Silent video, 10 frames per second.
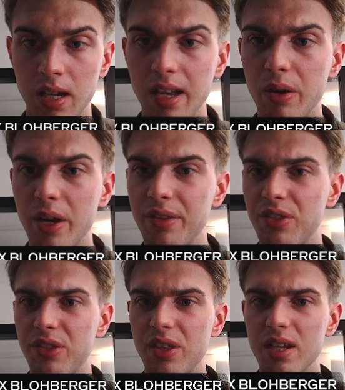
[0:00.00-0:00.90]
now I
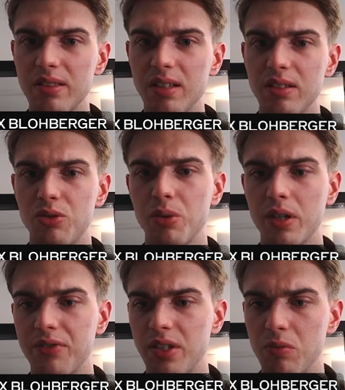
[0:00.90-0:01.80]
think that this rook
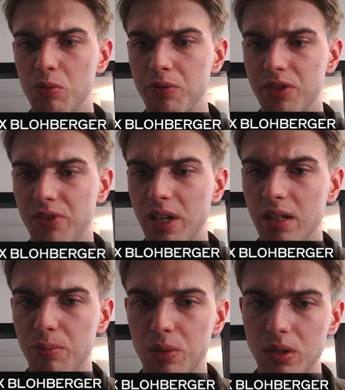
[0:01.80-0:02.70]
f7 move is fairly
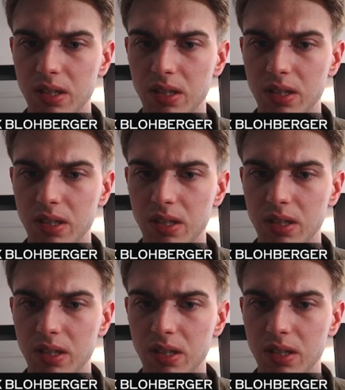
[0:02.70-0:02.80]
important.